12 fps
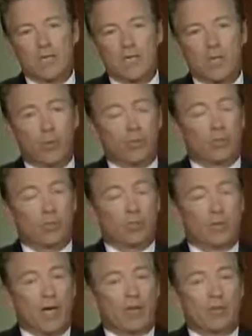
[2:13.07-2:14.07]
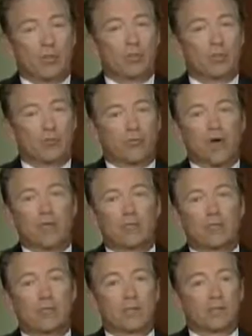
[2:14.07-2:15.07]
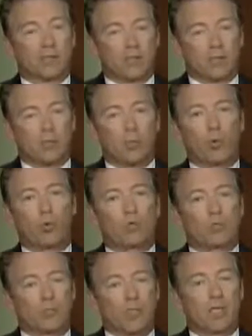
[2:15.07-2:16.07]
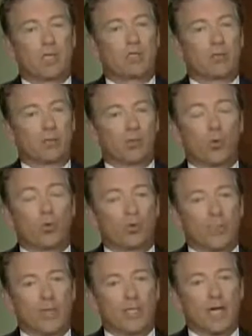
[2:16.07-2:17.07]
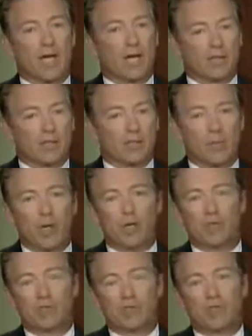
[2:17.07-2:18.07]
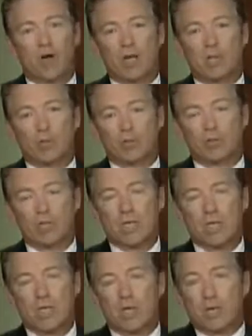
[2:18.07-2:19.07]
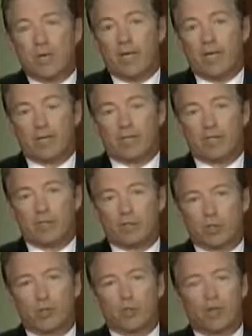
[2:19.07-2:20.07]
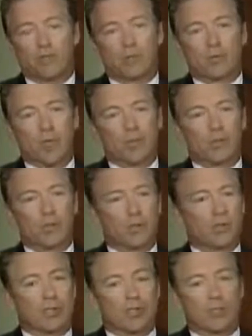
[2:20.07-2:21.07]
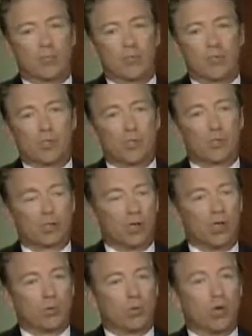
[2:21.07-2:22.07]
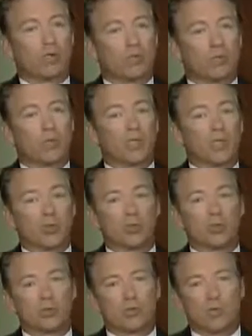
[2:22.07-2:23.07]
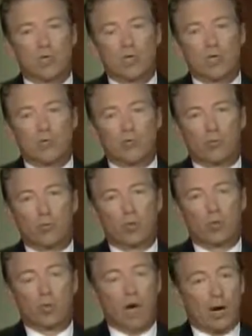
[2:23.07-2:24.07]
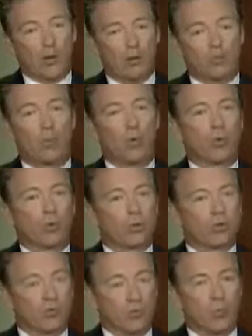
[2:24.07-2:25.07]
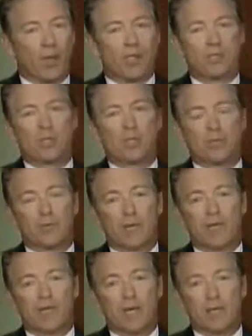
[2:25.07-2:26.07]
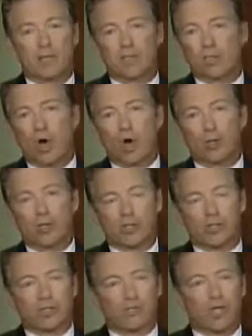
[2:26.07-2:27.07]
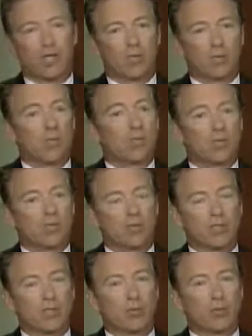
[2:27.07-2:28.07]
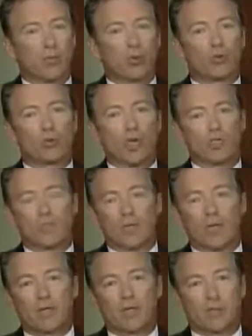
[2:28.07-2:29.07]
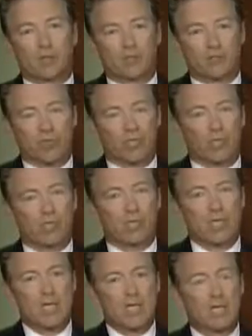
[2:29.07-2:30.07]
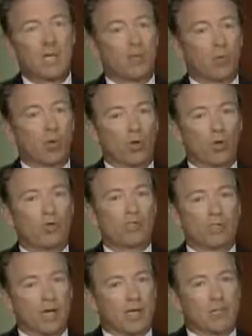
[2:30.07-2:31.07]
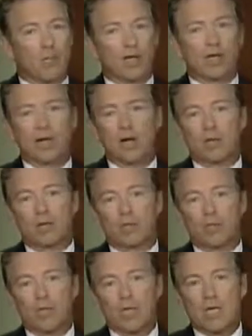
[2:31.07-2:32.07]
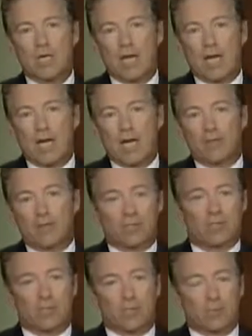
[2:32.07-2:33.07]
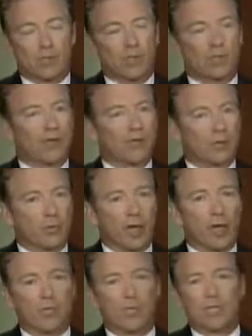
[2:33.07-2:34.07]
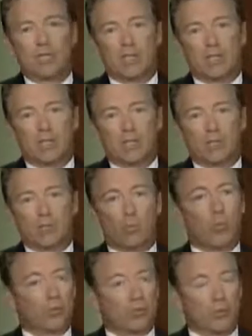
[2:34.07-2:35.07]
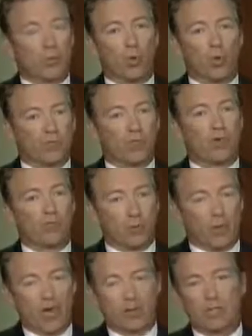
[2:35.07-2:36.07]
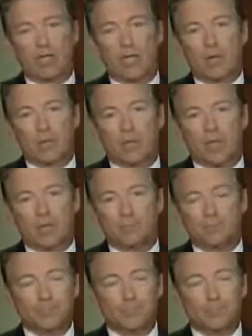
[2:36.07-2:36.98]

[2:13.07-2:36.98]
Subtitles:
and we talked about issues, frankly, that are very important to me, that are important to my dad and to many of his followers. And many of these, you know, Governor Romney's already taken a position on. One of the big issues for our supporters, for myself and my dad, is auditing the Fed. We think there needs to be more transparency to the Fed and more oversight by Congress. And this is something that Governor Romney was supportive of throughout his campaign,